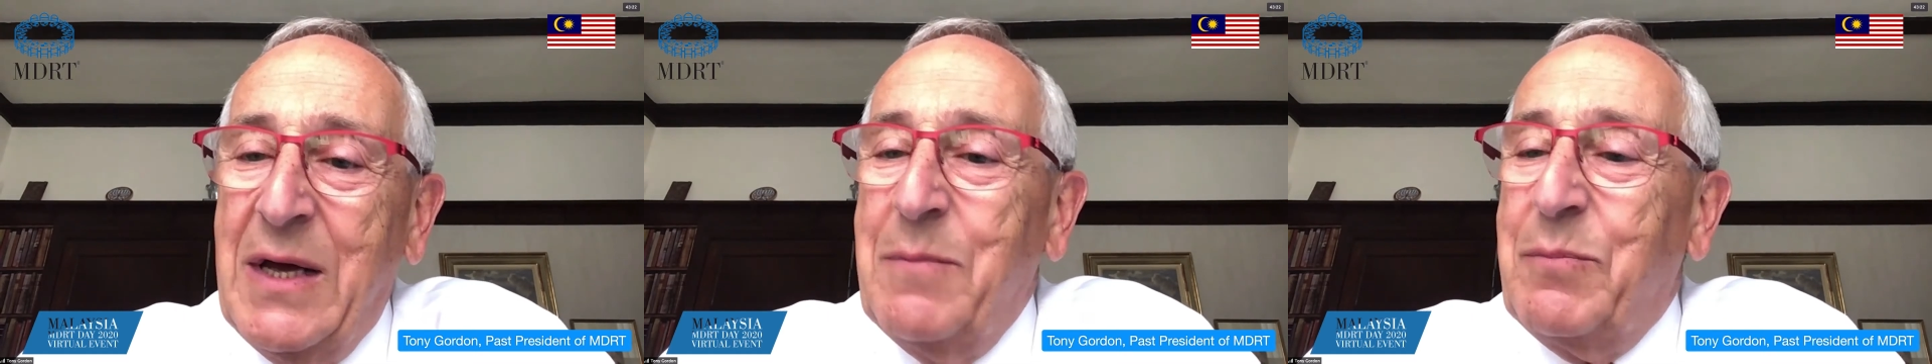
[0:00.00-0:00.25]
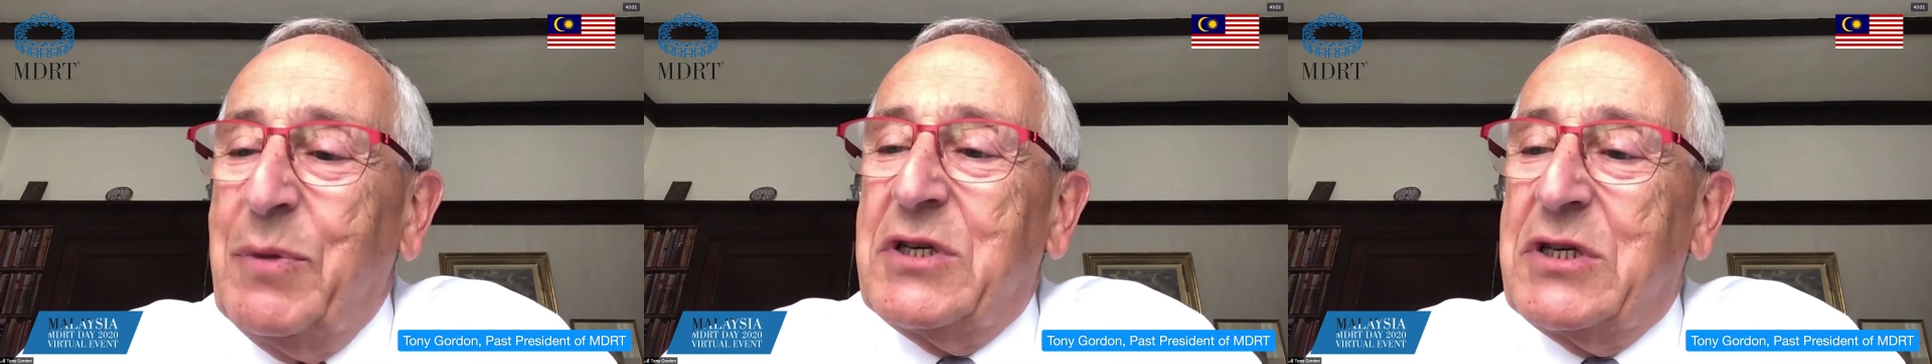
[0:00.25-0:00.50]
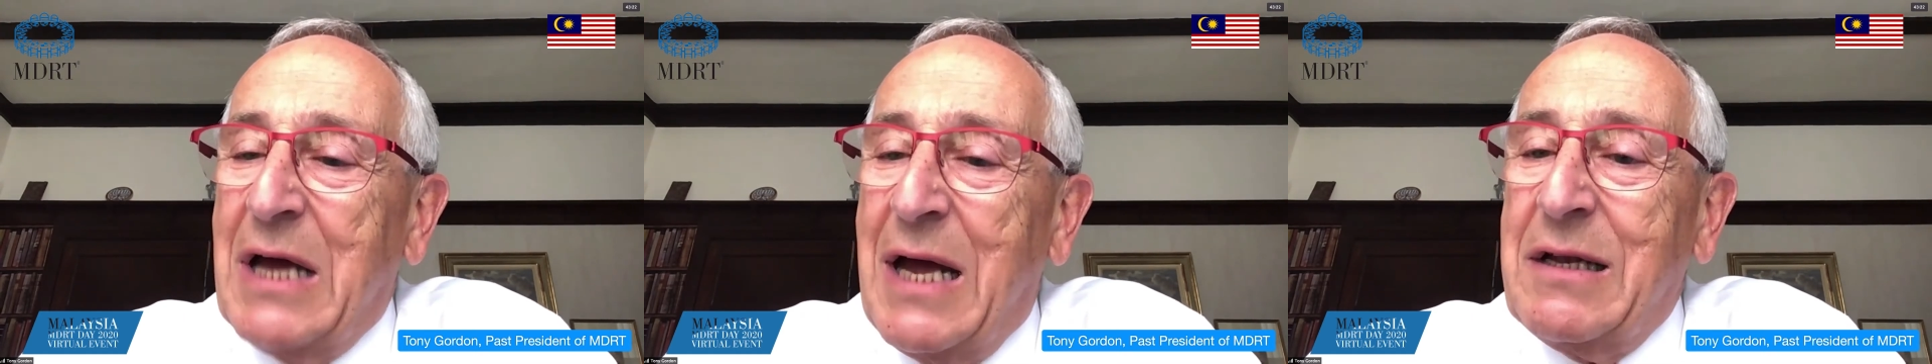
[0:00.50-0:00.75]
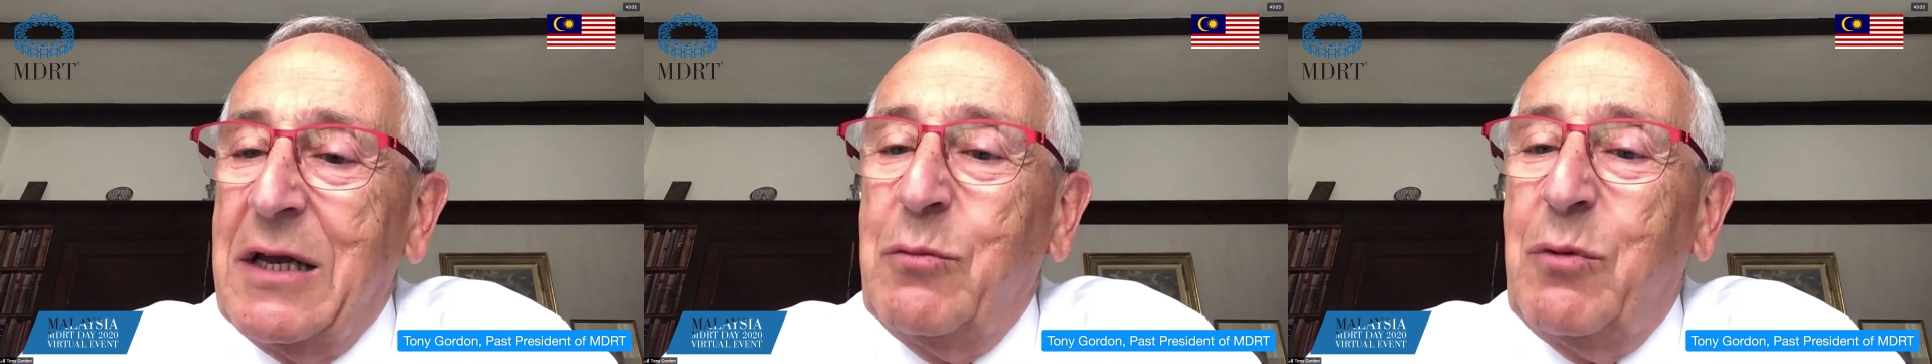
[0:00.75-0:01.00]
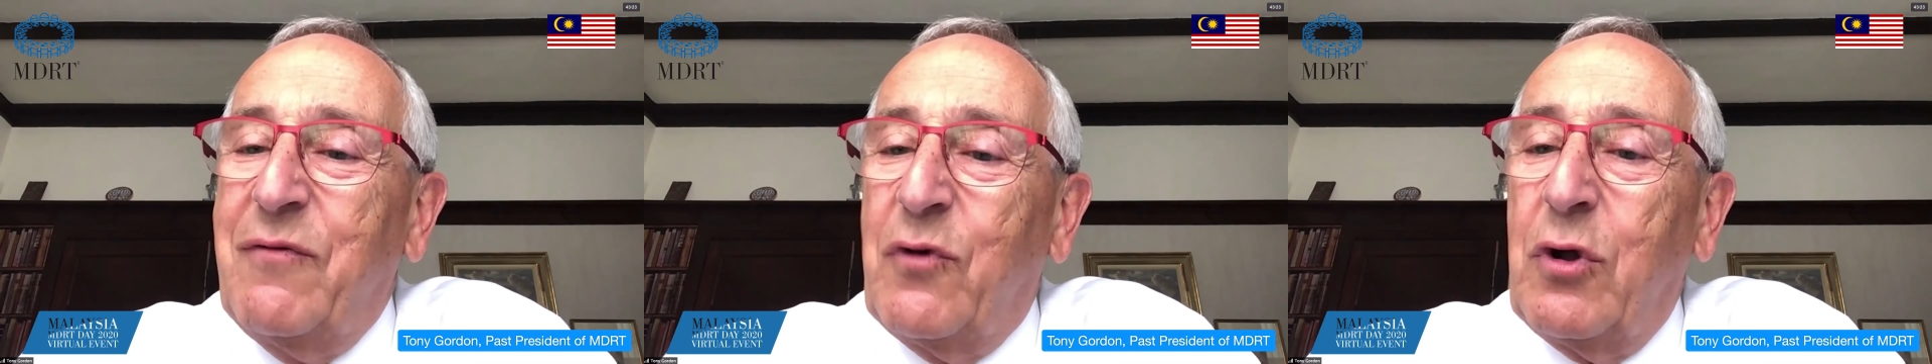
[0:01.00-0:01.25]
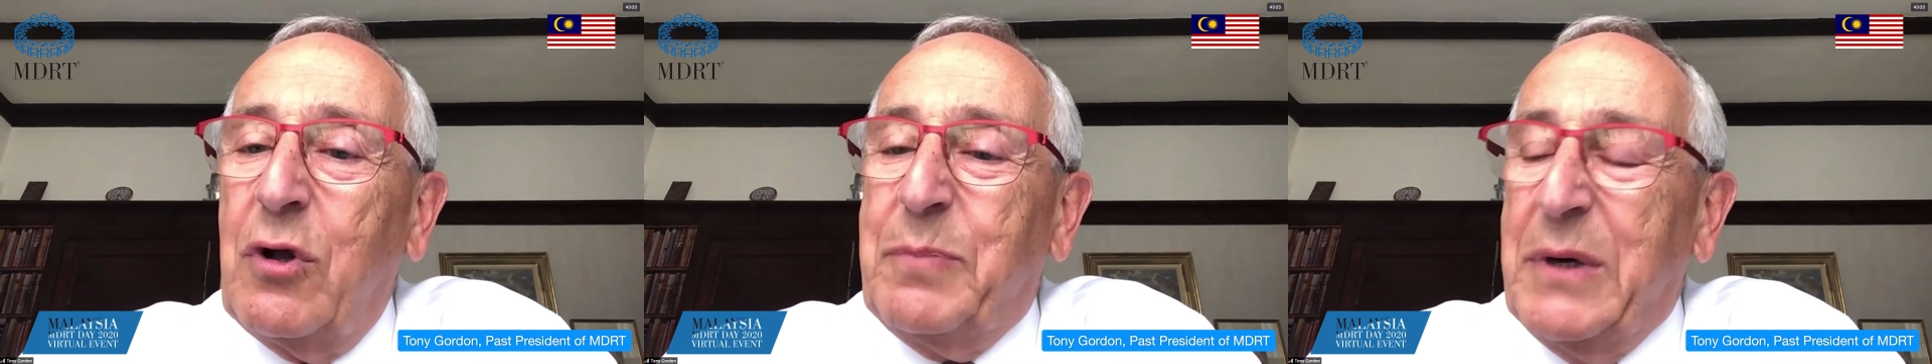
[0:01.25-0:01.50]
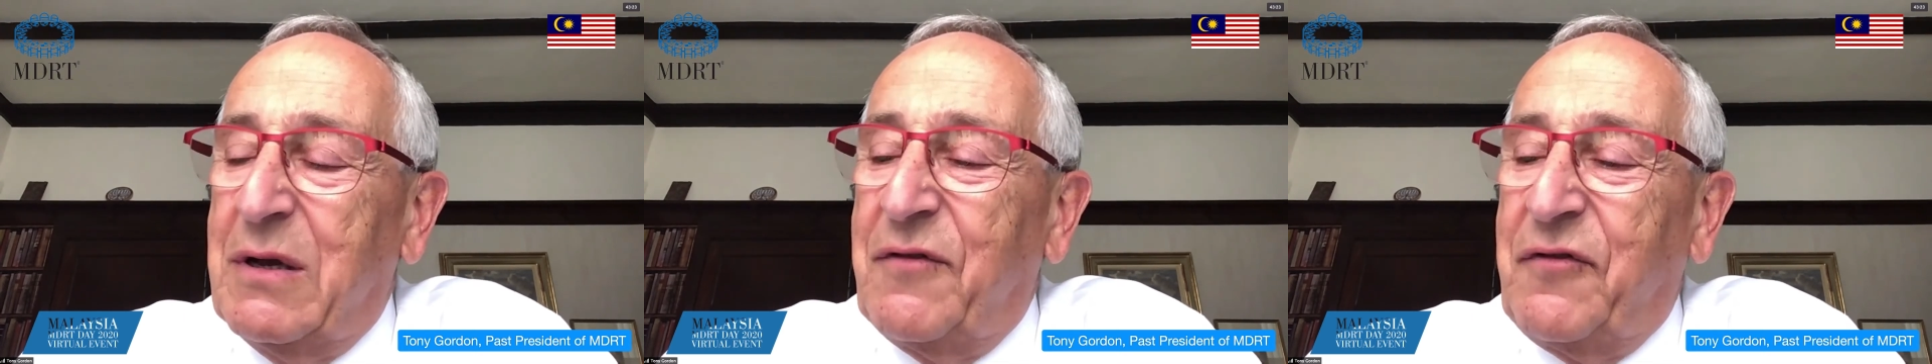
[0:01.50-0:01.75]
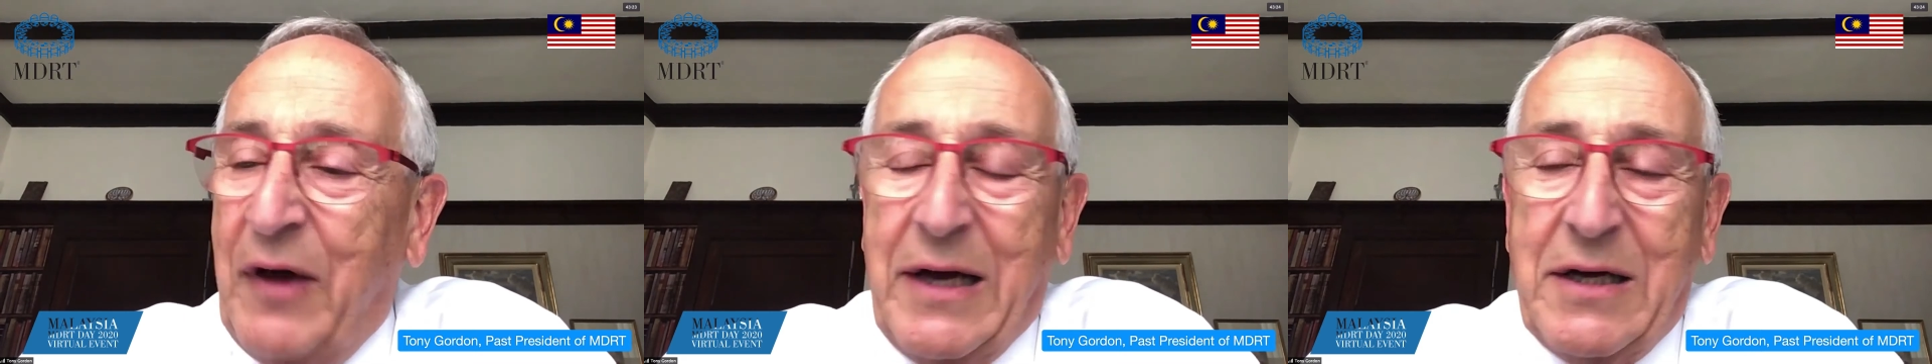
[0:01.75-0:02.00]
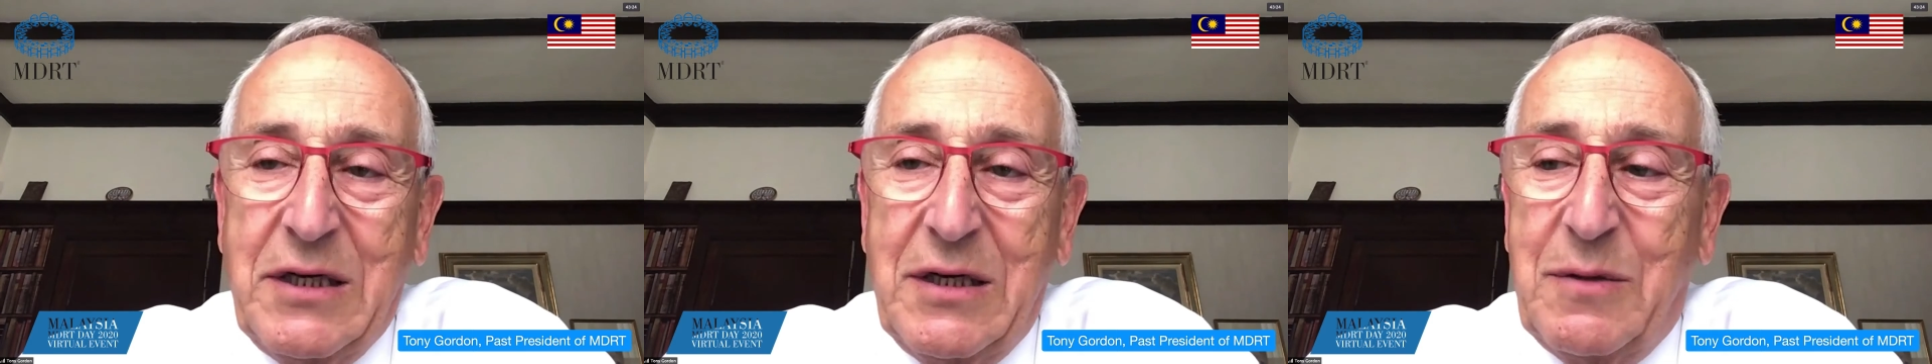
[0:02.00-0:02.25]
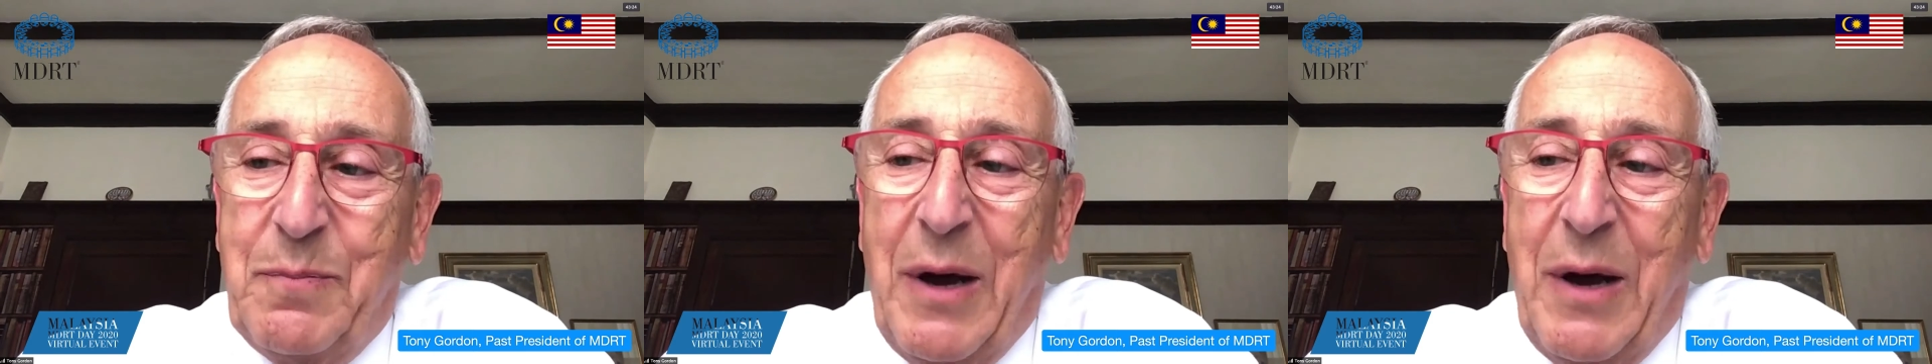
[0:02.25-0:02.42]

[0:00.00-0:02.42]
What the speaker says: But sadly, we've all been affected